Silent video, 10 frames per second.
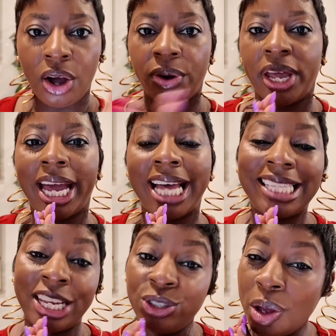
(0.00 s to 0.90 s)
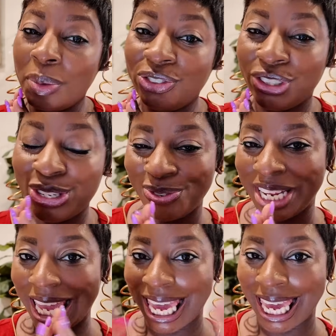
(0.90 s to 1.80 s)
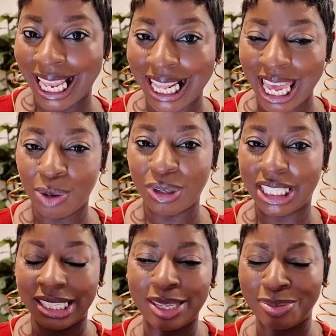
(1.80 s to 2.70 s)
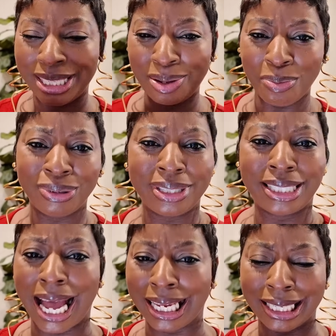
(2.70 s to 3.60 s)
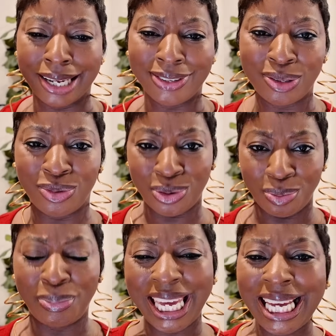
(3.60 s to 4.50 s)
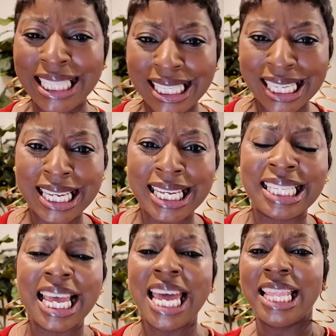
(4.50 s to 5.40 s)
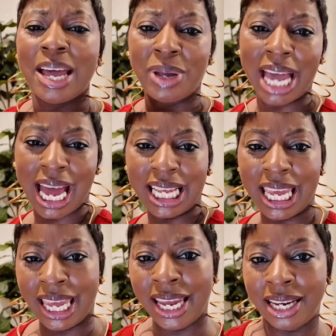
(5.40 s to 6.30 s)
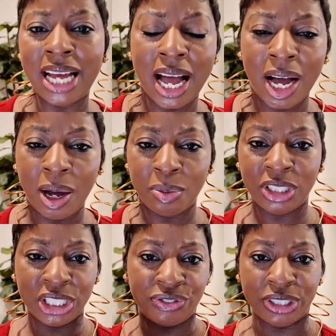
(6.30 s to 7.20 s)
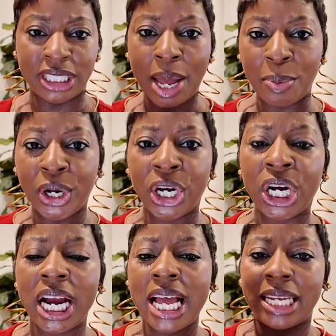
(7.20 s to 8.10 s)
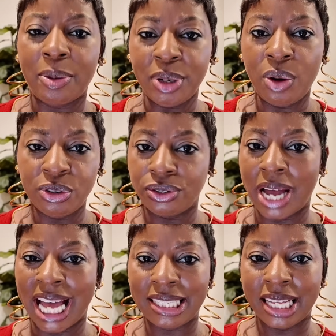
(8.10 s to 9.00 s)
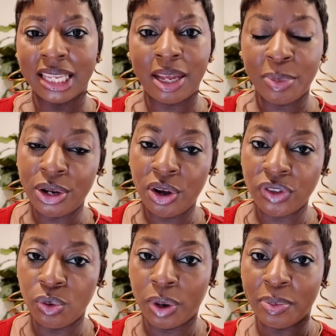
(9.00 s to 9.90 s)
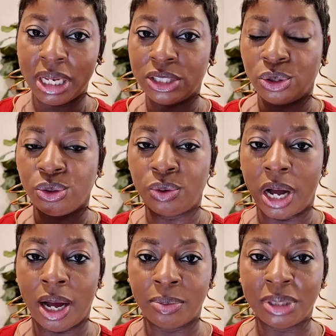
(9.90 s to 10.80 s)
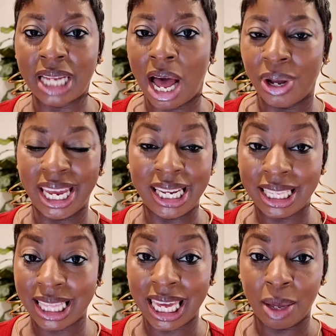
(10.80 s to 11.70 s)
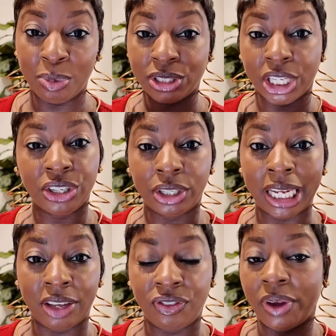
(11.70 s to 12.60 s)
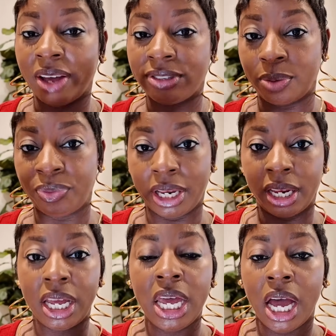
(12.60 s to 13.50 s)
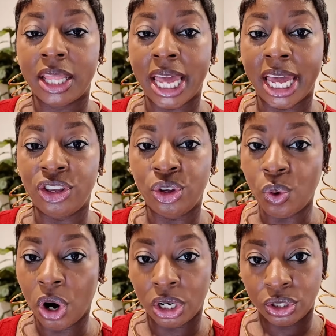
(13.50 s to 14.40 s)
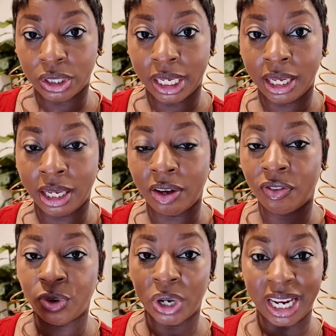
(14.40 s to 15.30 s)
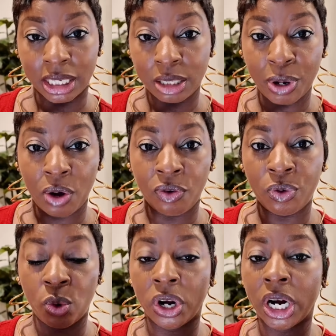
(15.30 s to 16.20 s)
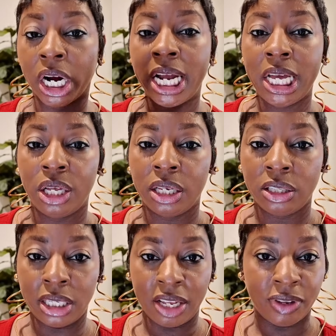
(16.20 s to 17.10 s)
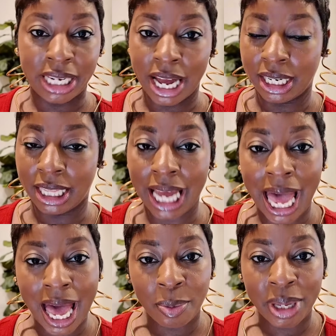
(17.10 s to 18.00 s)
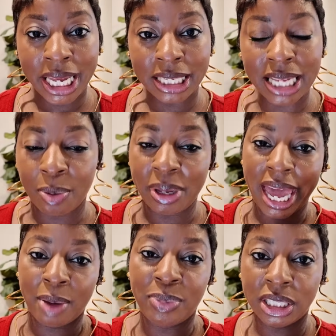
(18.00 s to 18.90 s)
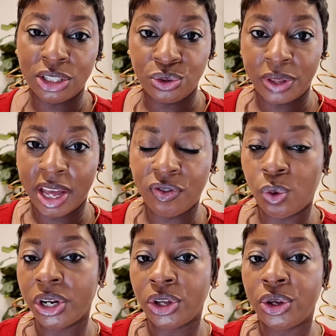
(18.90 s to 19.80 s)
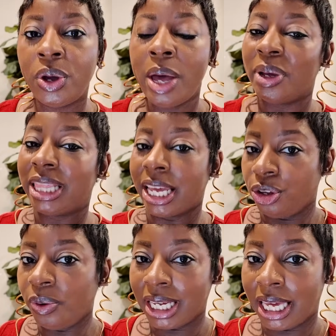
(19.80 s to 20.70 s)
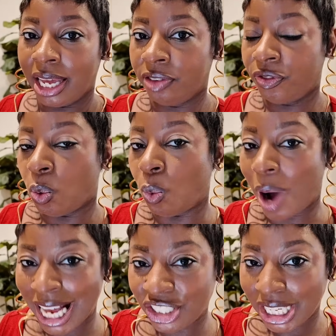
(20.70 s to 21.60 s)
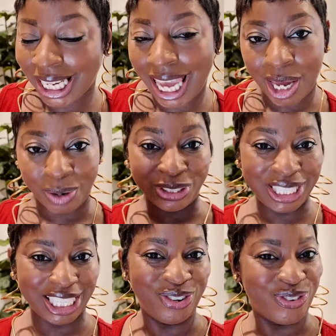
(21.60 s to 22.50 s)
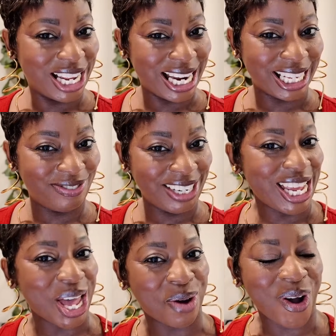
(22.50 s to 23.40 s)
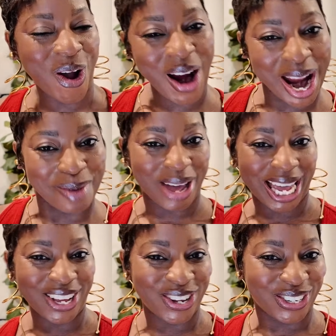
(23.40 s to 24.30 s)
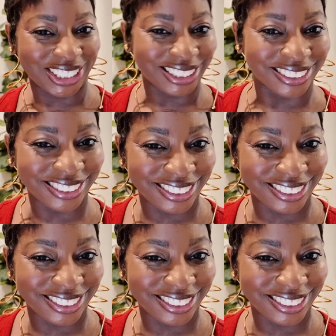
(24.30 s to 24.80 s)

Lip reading: Okay guys, thank you so much for tuning in. That was just some simple styling of some new pieces that we got in just for summer. Let me know what you guys think. Let me know if you want me to style anything in particular, like if you have something that you are looking for inspo for. Leave it down in the comments. I'll be happy to do that for you. But thank you again for watching, and we'll see you on the next video. All right, bye y'all.